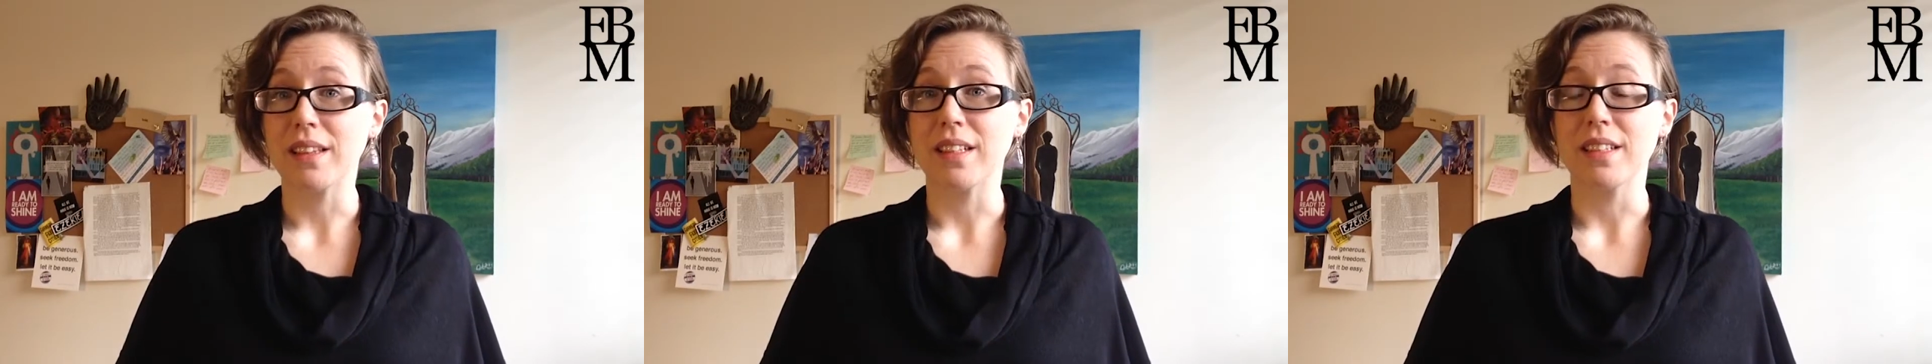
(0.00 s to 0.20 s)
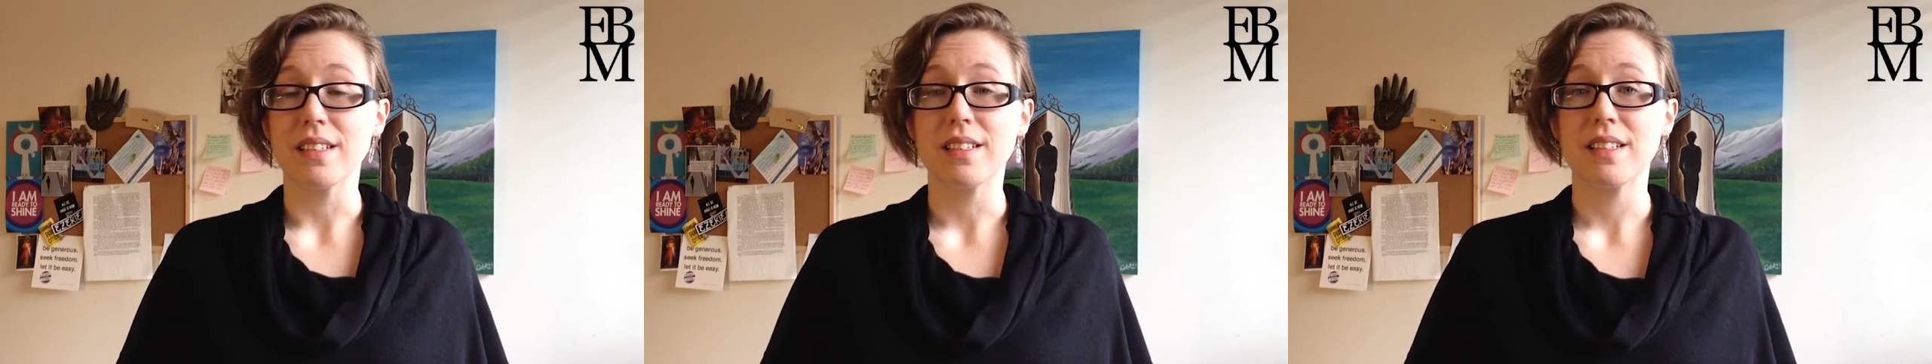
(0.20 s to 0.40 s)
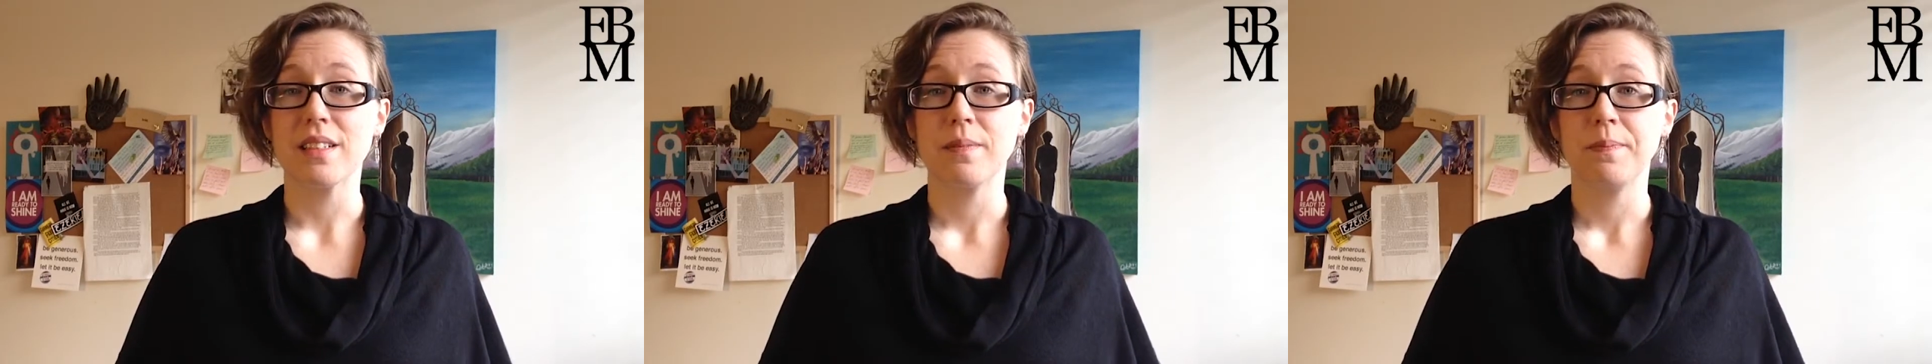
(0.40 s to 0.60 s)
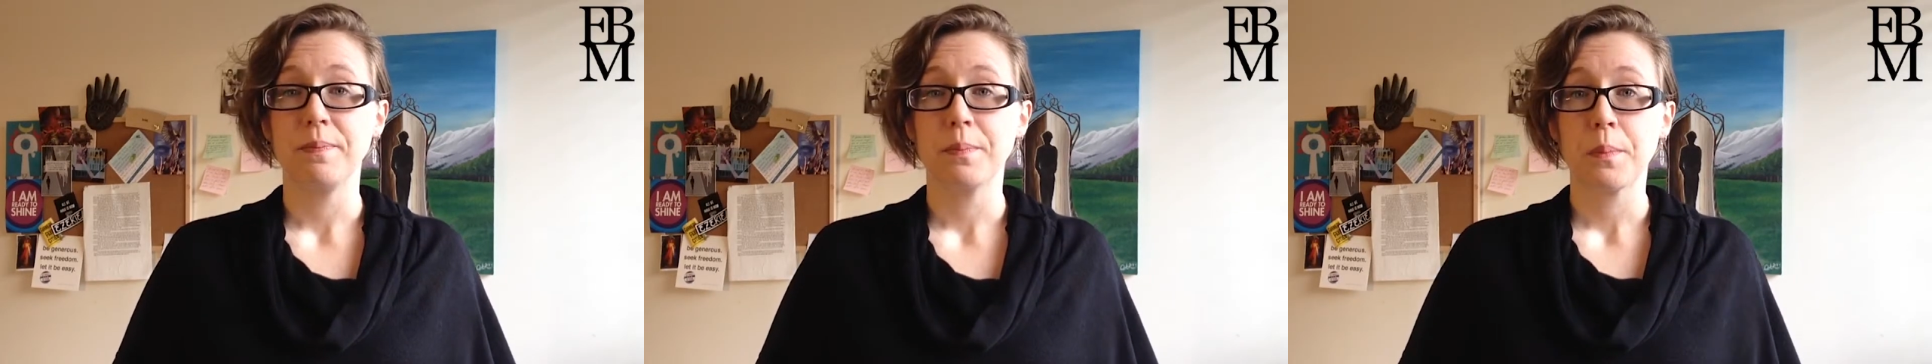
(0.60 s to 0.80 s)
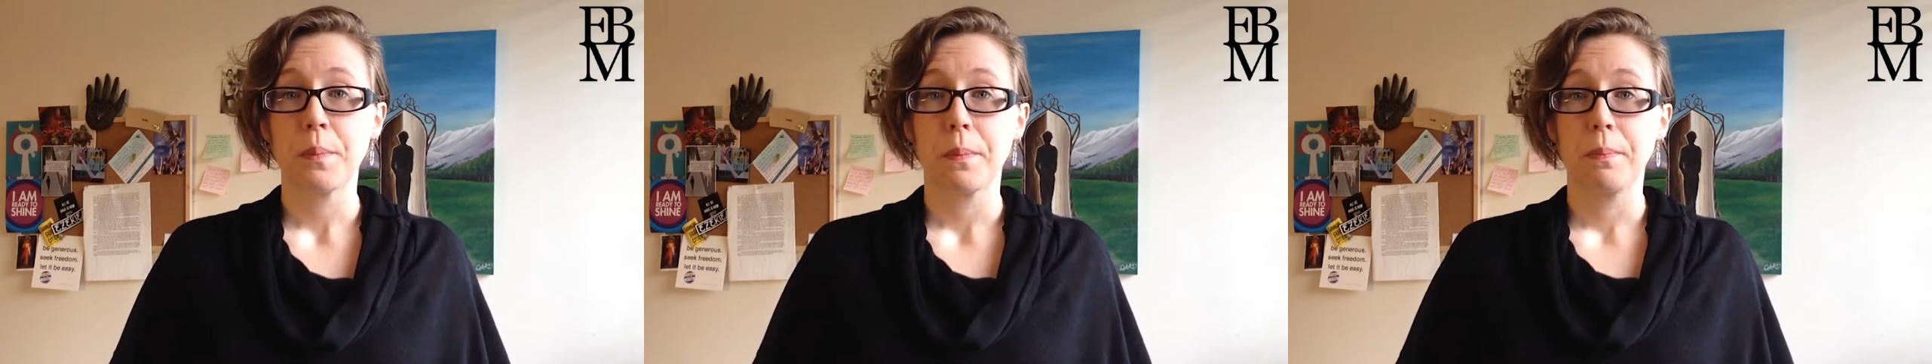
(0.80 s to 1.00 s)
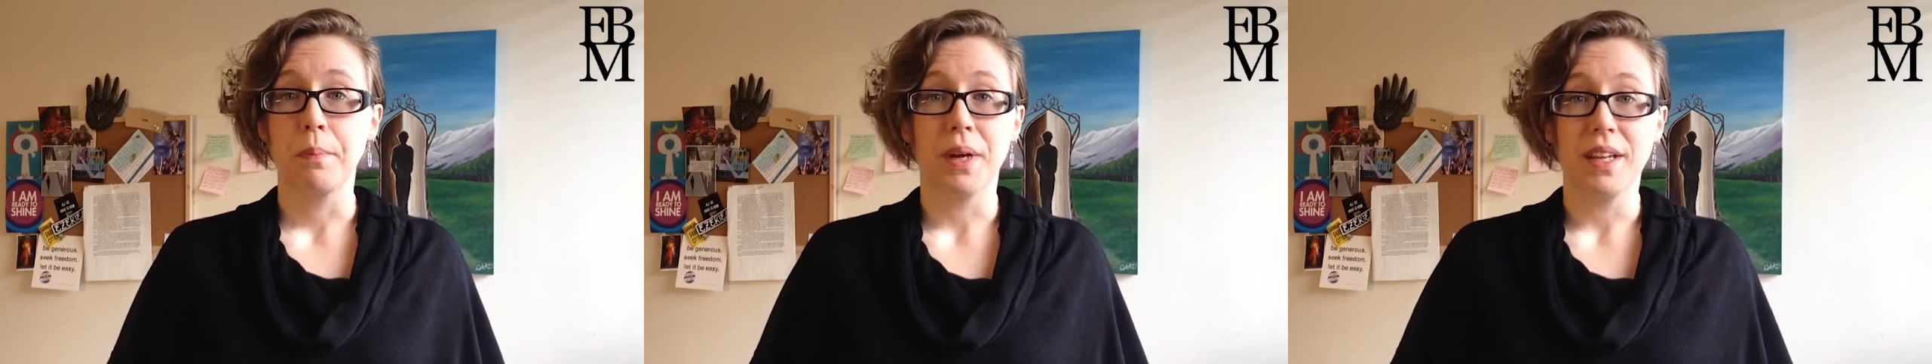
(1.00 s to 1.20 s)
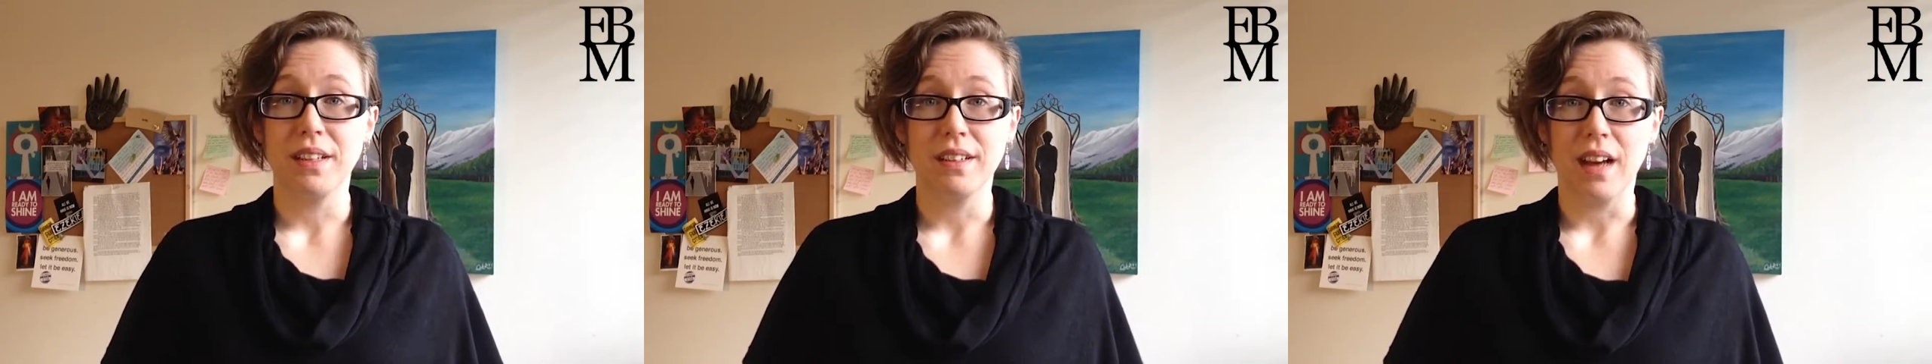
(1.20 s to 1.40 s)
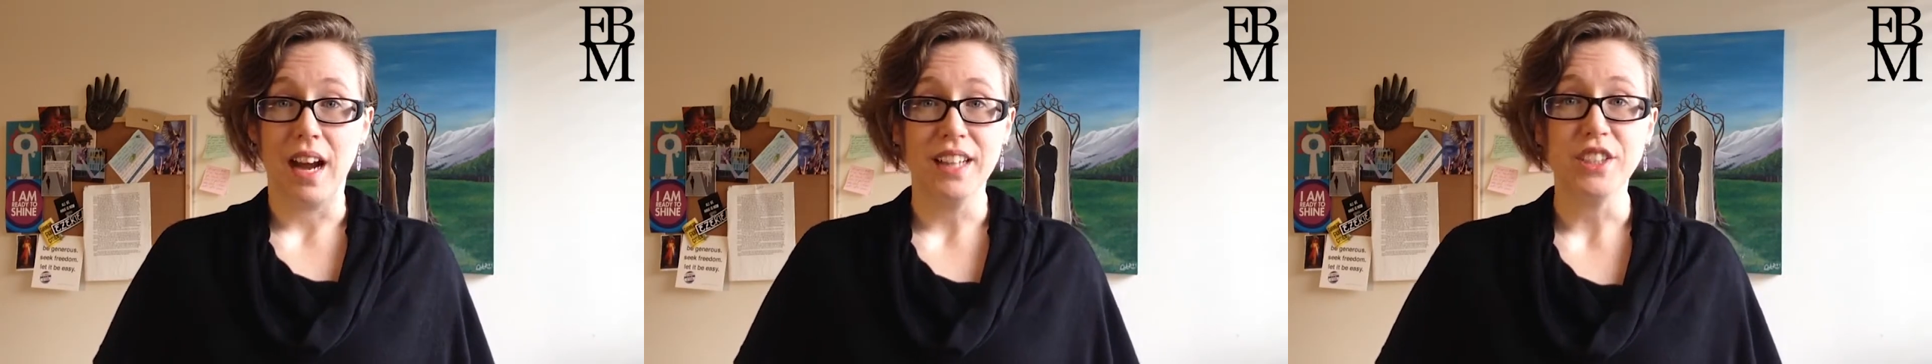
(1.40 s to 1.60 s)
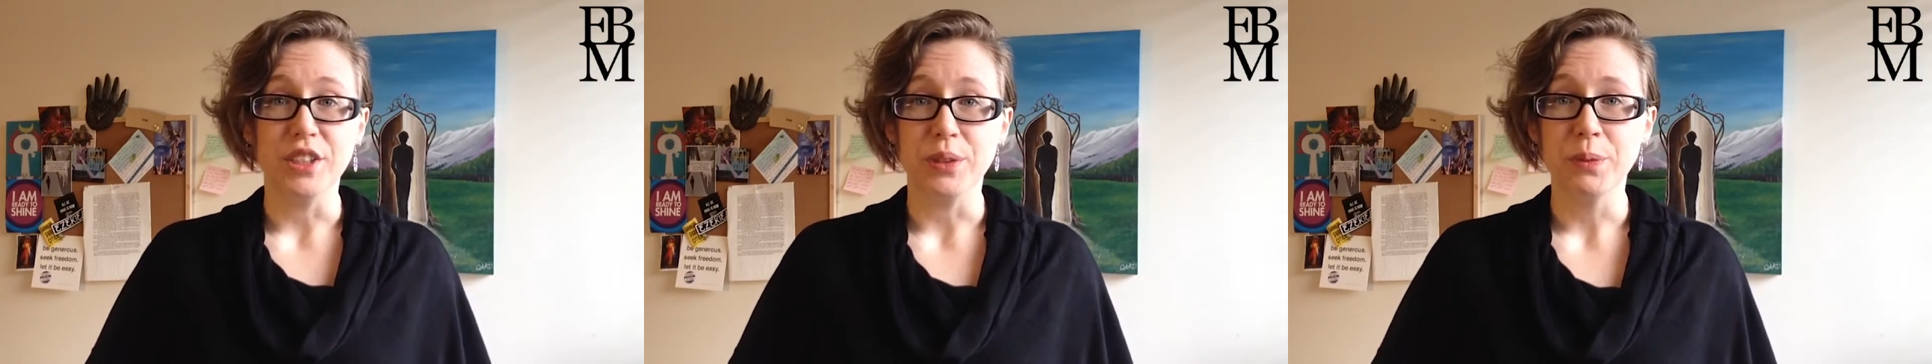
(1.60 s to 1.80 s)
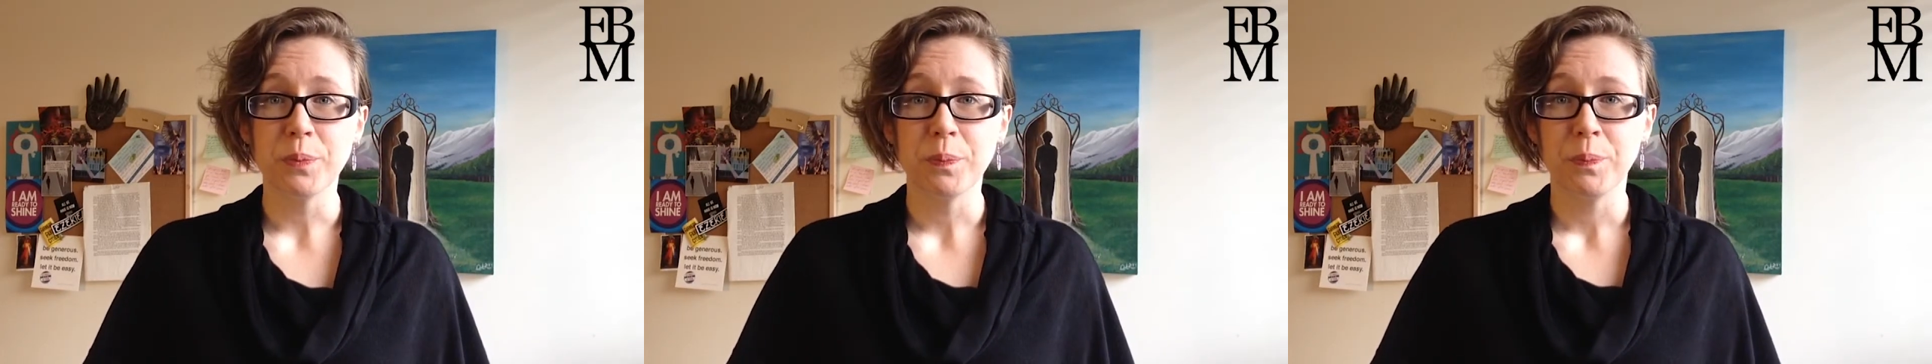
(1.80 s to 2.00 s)
this, but I
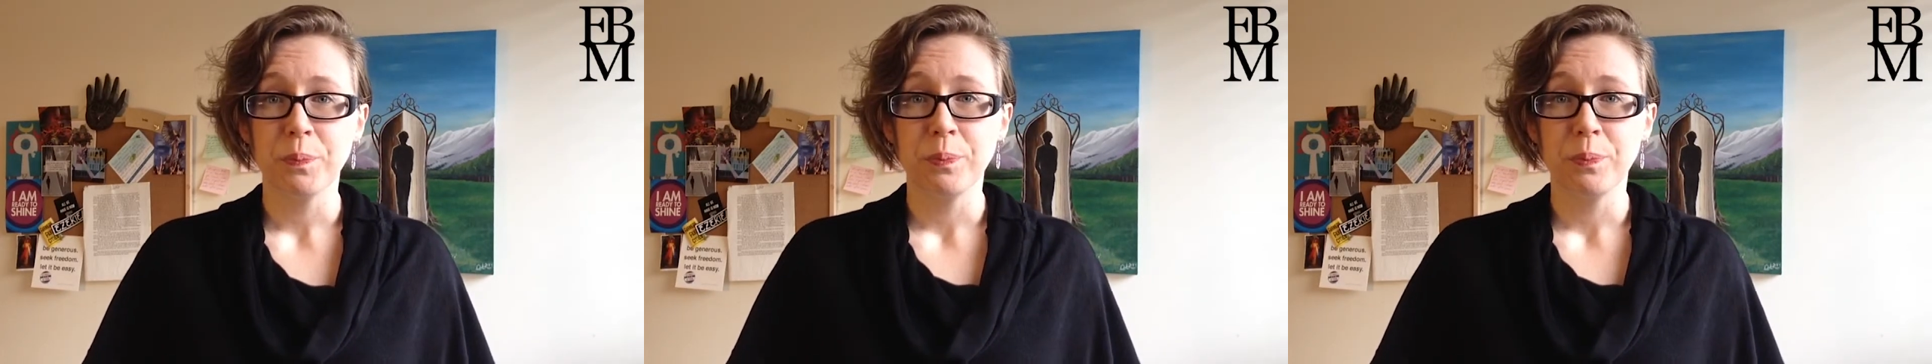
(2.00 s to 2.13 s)
do.